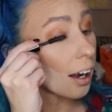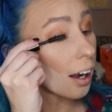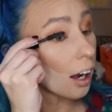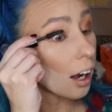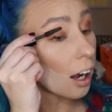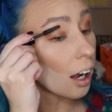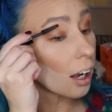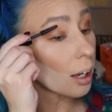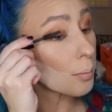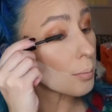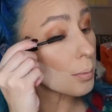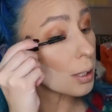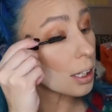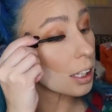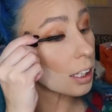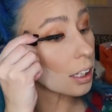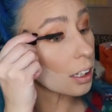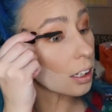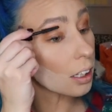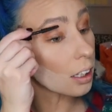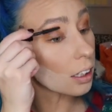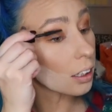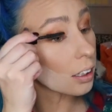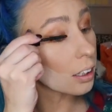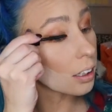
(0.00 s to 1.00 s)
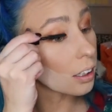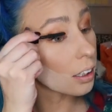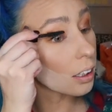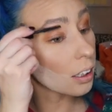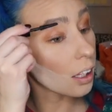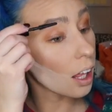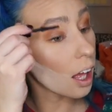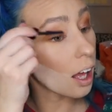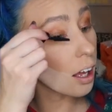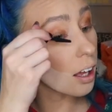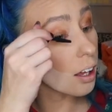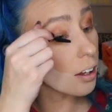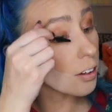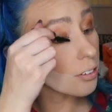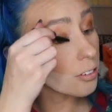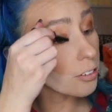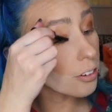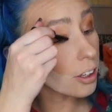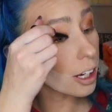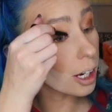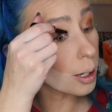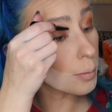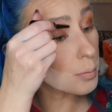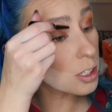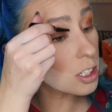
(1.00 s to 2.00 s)
I'm in love,
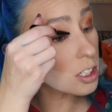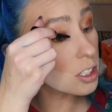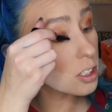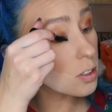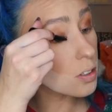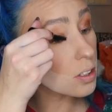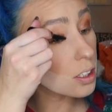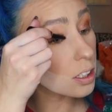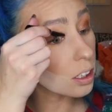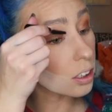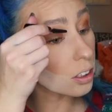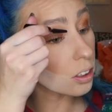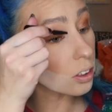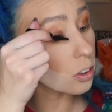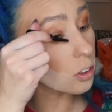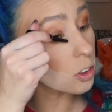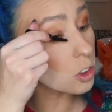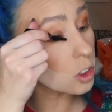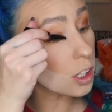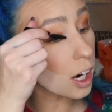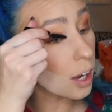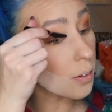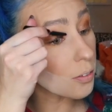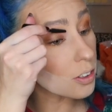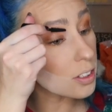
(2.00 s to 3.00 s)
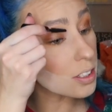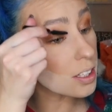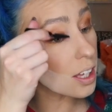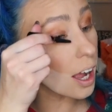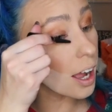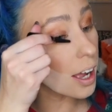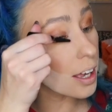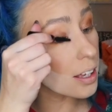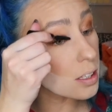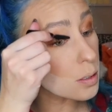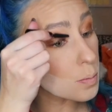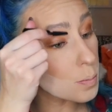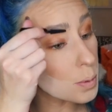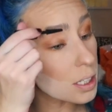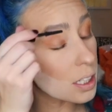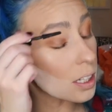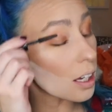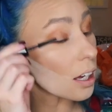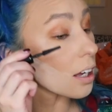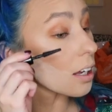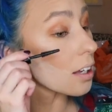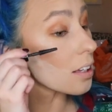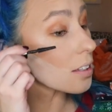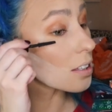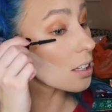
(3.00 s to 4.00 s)
and I'm just using a little travel size
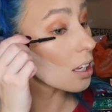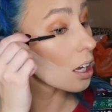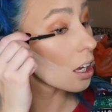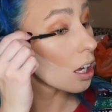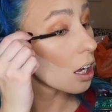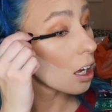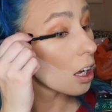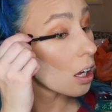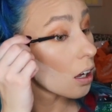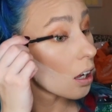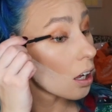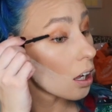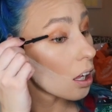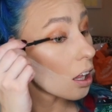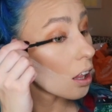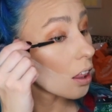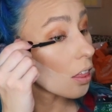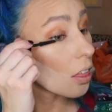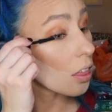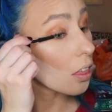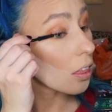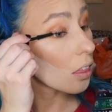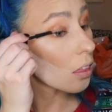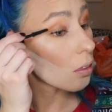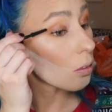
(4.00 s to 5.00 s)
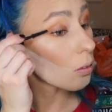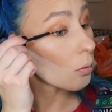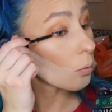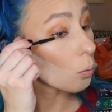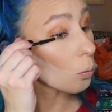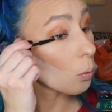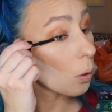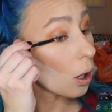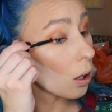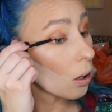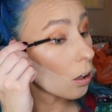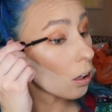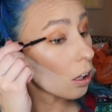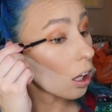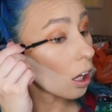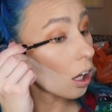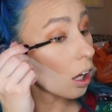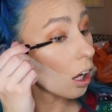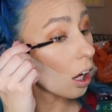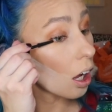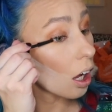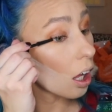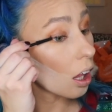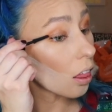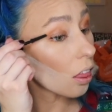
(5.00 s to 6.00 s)
because, well,
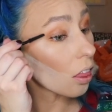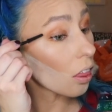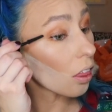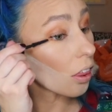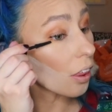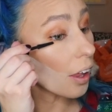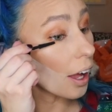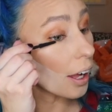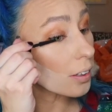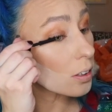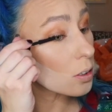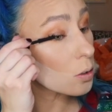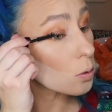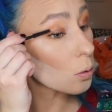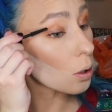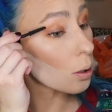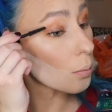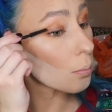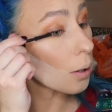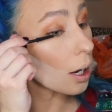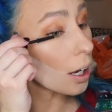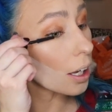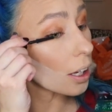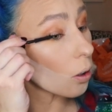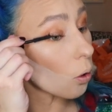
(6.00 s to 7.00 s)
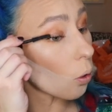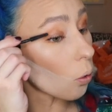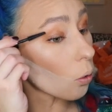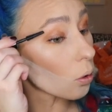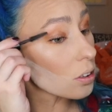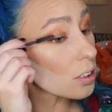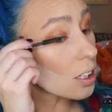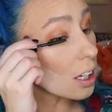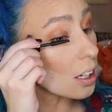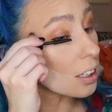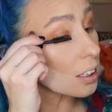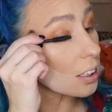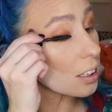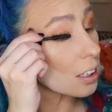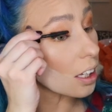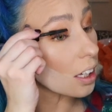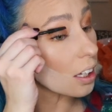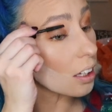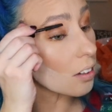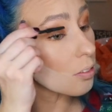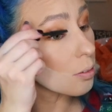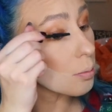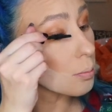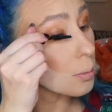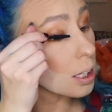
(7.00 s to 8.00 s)
that's what my Ulta
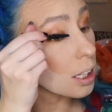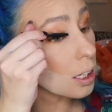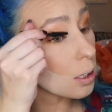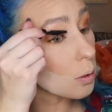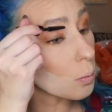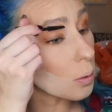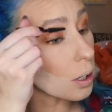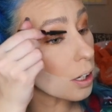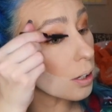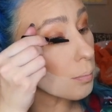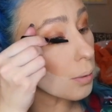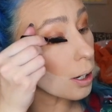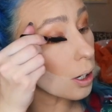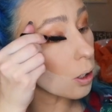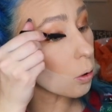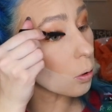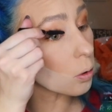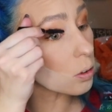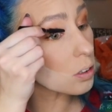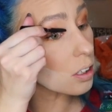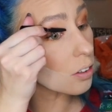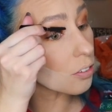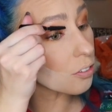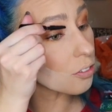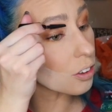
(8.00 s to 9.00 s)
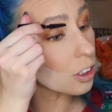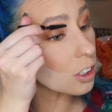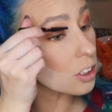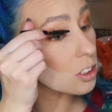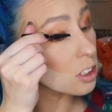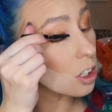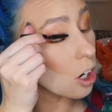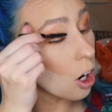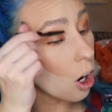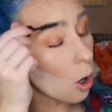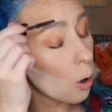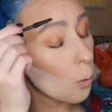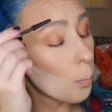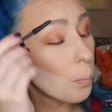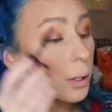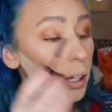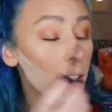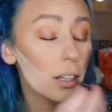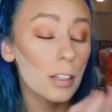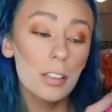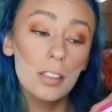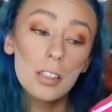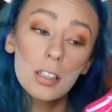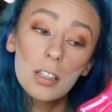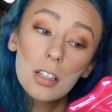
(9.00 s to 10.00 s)
gave me when my Ulta first
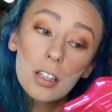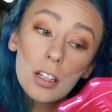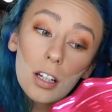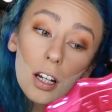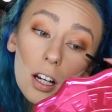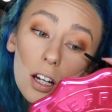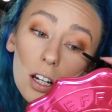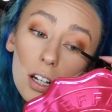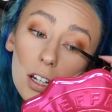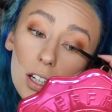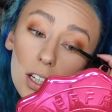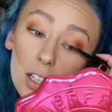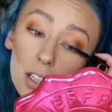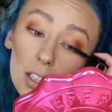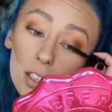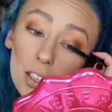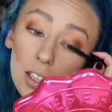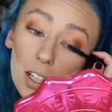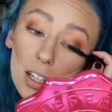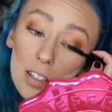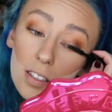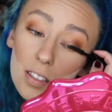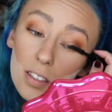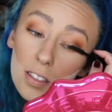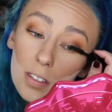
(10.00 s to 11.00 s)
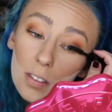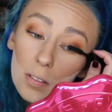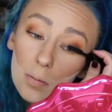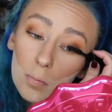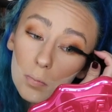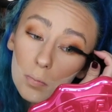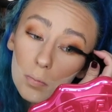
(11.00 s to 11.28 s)
opened, because